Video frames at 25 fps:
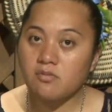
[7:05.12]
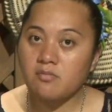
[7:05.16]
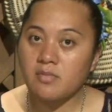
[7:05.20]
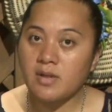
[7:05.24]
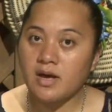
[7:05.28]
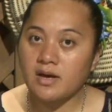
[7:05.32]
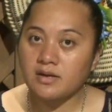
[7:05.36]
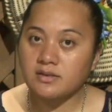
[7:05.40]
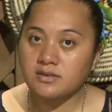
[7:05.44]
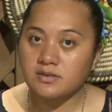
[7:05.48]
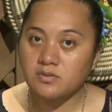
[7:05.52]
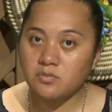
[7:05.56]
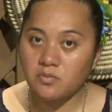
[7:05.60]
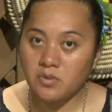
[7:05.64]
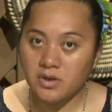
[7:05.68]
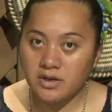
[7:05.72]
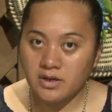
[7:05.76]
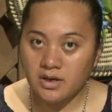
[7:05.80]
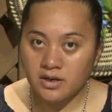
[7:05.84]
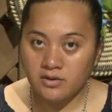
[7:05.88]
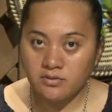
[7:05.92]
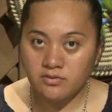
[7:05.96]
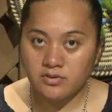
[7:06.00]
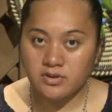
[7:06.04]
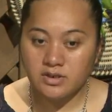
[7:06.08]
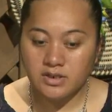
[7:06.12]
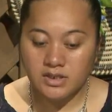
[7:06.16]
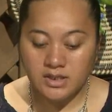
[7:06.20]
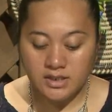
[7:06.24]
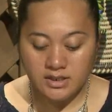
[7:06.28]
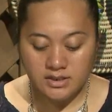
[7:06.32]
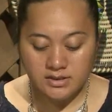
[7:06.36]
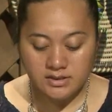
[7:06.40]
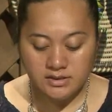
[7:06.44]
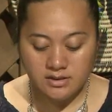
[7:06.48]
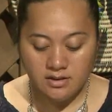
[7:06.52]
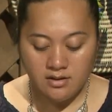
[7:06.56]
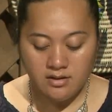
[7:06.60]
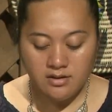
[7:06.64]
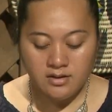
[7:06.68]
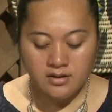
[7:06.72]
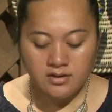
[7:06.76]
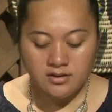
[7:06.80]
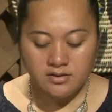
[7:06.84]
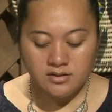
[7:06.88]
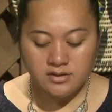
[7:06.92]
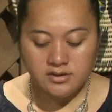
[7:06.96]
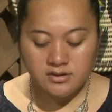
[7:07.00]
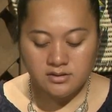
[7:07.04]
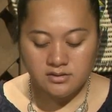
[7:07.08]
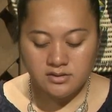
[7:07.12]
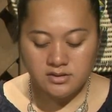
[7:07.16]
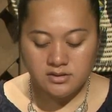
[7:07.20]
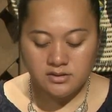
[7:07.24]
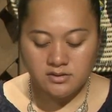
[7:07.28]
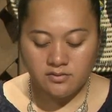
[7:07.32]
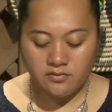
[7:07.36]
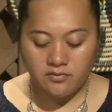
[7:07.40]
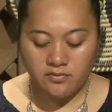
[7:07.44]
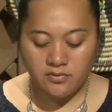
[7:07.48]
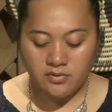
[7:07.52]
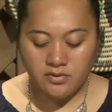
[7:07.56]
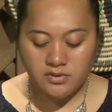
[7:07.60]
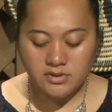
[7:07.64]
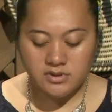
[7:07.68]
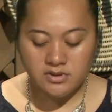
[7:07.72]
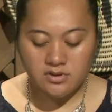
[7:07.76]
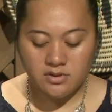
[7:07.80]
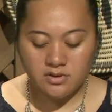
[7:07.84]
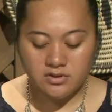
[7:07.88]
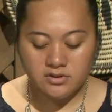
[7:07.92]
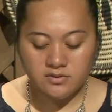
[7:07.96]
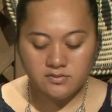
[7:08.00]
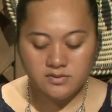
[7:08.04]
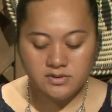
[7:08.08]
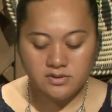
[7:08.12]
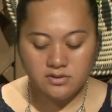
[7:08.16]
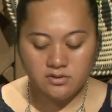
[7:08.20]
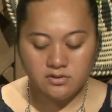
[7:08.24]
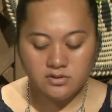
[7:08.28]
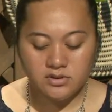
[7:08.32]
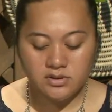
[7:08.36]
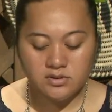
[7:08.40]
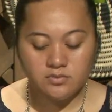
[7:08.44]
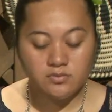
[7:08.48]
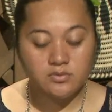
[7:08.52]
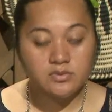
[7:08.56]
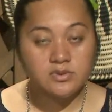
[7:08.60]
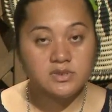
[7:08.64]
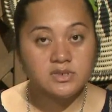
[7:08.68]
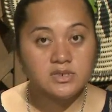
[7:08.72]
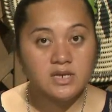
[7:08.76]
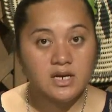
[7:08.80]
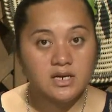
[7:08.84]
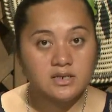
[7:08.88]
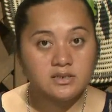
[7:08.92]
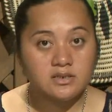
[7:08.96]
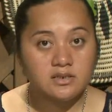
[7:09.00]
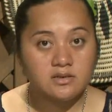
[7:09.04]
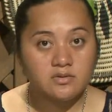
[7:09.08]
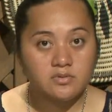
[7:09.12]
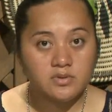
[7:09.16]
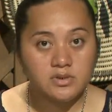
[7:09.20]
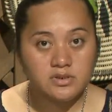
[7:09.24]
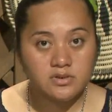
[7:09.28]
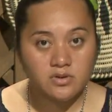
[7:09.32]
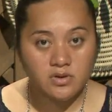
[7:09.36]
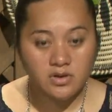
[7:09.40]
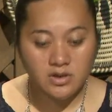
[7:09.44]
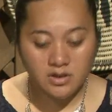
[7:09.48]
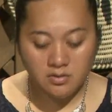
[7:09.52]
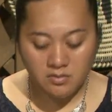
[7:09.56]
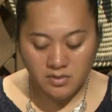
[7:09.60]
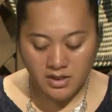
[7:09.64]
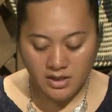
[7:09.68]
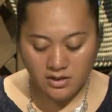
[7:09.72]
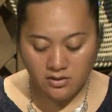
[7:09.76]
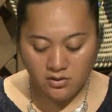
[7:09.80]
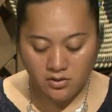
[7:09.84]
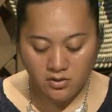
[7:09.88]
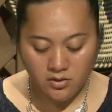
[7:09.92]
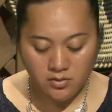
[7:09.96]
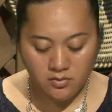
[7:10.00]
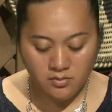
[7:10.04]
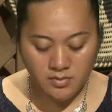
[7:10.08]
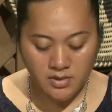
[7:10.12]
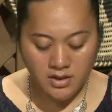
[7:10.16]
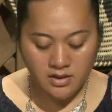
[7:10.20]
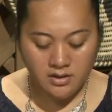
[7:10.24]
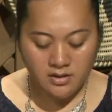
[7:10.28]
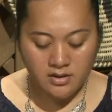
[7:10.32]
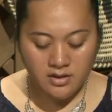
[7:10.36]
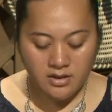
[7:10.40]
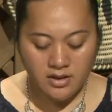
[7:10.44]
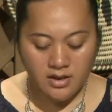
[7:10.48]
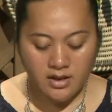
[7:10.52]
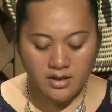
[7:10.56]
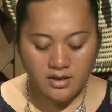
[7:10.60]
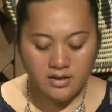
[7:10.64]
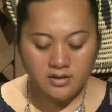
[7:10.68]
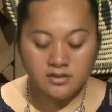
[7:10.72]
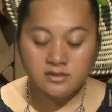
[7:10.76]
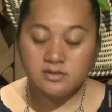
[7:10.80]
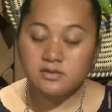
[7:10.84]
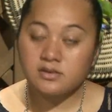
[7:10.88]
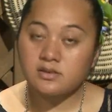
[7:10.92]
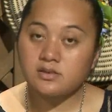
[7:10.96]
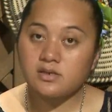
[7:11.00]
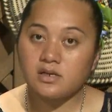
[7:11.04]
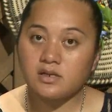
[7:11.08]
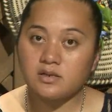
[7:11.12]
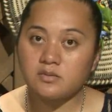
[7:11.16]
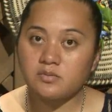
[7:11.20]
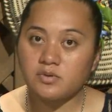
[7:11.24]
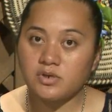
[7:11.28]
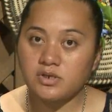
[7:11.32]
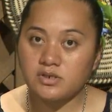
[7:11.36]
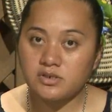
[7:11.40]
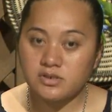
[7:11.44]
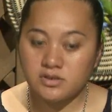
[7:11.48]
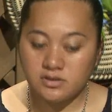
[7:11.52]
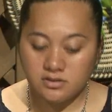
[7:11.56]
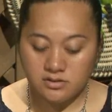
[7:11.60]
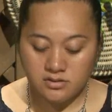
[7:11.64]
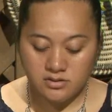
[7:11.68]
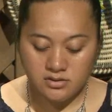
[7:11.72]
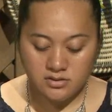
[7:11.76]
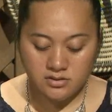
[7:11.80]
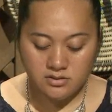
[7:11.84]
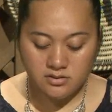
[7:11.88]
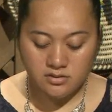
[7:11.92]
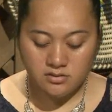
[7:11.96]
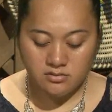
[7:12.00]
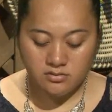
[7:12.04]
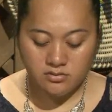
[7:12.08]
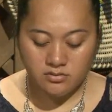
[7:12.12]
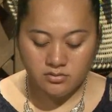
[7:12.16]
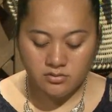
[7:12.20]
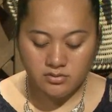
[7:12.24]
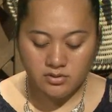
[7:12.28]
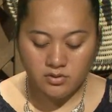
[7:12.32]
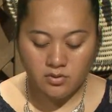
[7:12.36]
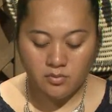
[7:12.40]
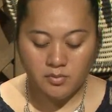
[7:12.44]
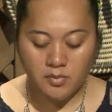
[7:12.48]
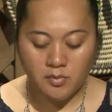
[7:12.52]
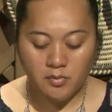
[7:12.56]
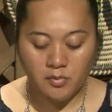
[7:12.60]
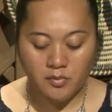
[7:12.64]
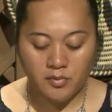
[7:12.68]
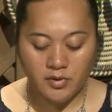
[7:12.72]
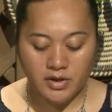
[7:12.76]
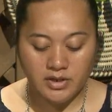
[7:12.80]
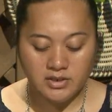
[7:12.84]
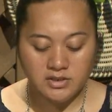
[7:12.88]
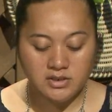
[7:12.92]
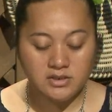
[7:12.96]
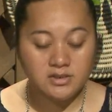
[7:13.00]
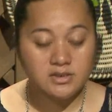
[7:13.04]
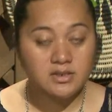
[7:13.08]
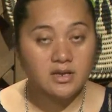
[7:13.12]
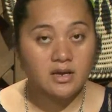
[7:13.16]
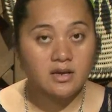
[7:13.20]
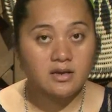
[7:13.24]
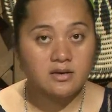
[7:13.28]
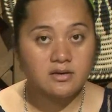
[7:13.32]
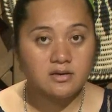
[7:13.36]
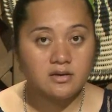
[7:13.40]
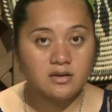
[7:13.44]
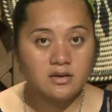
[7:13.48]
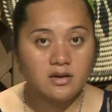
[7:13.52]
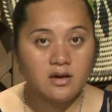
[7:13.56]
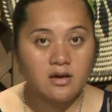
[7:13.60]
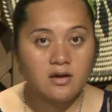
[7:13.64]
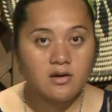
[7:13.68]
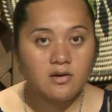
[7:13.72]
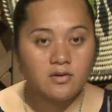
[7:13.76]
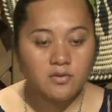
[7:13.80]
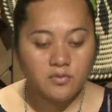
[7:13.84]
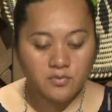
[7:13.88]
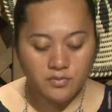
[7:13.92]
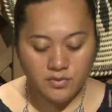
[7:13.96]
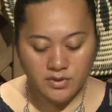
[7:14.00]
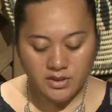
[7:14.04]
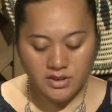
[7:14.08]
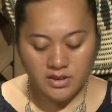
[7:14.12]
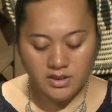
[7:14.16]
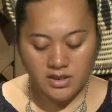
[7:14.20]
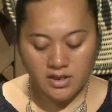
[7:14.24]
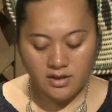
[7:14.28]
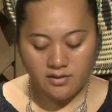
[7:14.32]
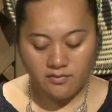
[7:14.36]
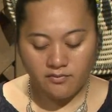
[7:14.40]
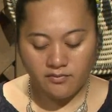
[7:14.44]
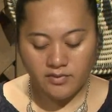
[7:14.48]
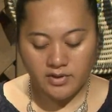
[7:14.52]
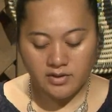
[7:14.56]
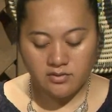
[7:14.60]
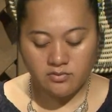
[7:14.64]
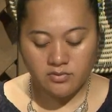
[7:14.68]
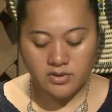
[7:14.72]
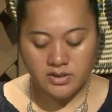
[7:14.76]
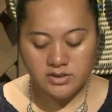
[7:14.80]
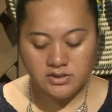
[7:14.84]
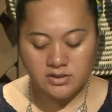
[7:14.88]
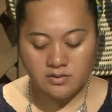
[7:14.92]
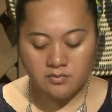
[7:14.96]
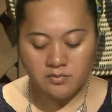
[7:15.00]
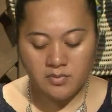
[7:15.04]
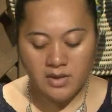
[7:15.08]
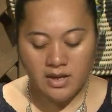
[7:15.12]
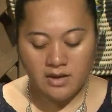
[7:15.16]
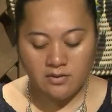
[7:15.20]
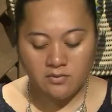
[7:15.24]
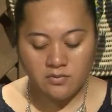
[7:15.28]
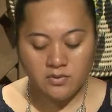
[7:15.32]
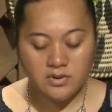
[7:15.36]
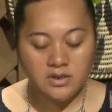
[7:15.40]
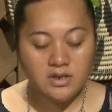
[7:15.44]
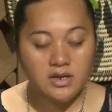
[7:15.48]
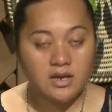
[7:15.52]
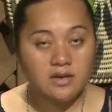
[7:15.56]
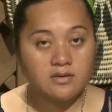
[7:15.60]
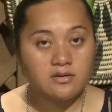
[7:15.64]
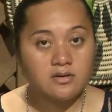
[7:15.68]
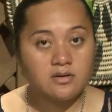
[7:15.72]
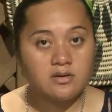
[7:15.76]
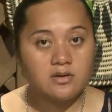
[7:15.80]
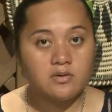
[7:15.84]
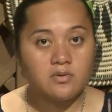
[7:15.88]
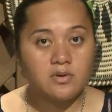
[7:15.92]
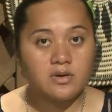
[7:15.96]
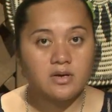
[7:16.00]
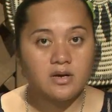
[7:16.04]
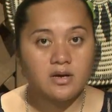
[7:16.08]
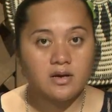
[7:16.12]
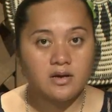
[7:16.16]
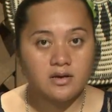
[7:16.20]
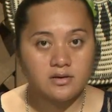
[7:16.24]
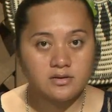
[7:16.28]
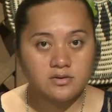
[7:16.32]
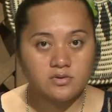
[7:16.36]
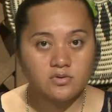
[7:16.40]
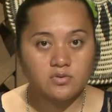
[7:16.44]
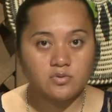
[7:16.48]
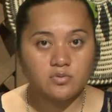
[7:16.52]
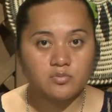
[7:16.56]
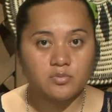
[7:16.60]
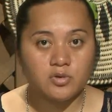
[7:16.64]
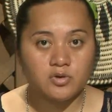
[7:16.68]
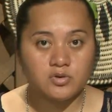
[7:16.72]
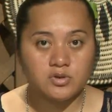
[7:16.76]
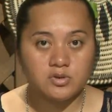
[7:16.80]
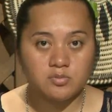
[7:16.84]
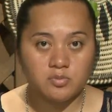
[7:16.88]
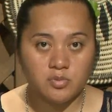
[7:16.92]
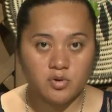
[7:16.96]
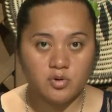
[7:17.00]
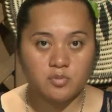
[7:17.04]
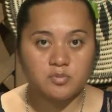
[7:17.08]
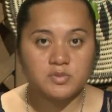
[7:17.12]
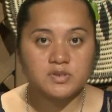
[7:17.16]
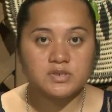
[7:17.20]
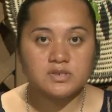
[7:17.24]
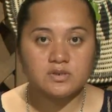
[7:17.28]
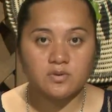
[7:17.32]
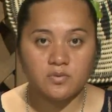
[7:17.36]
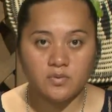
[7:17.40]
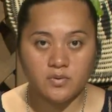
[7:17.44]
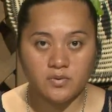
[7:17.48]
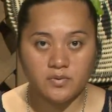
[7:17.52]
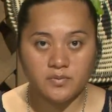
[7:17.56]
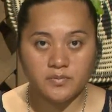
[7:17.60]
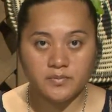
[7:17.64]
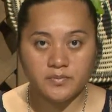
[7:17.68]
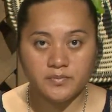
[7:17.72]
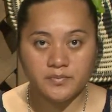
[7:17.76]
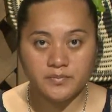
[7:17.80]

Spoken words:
marks 100 years since the first lot of soldiers started returning back home, and celebrations or commemorations ended with a fundraising banquet at the Niue High School Multipurpose Hall.